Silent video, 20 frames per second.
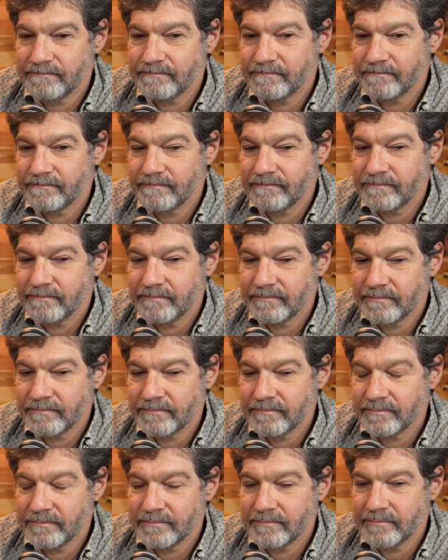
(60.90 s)

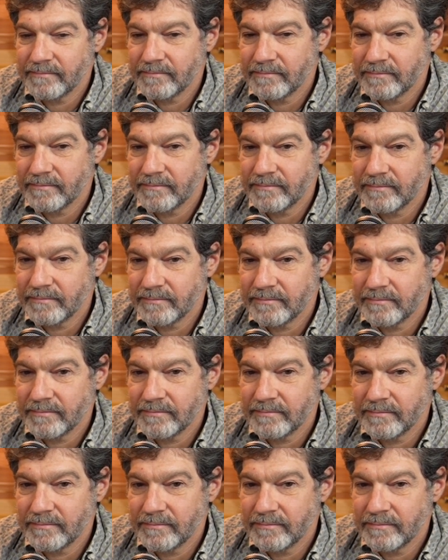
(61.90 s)

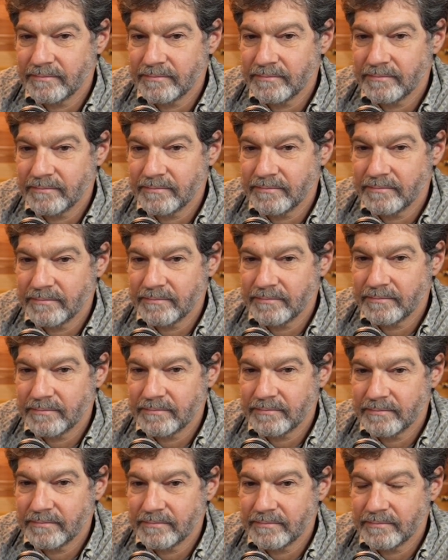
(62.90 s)

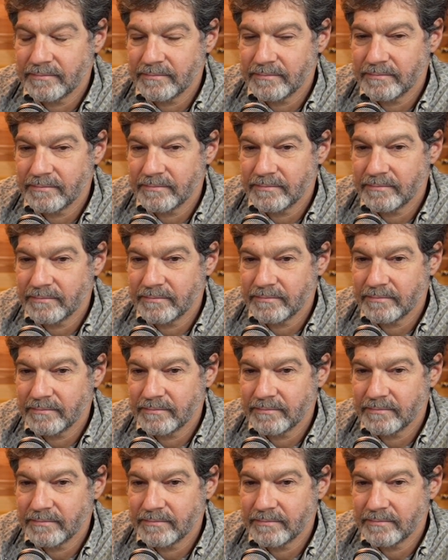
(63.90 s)

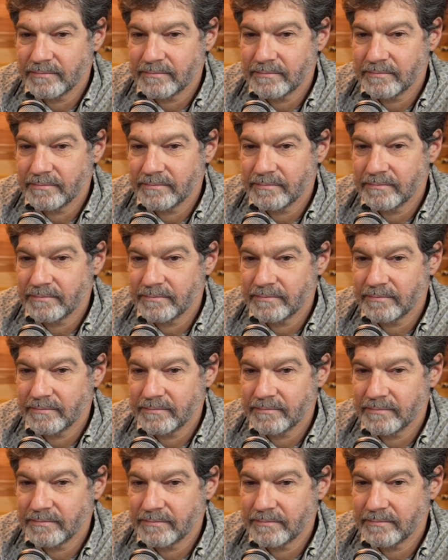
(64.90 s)

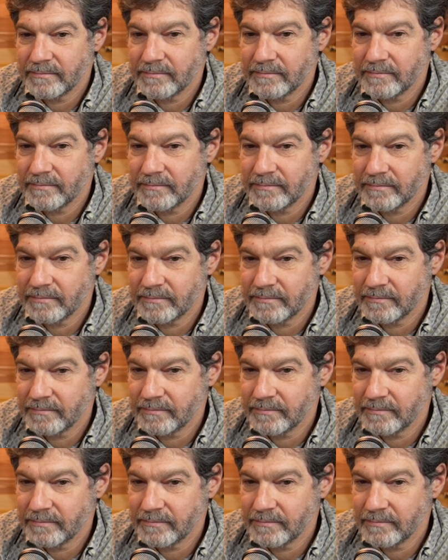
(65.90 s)
The person shown says nothing.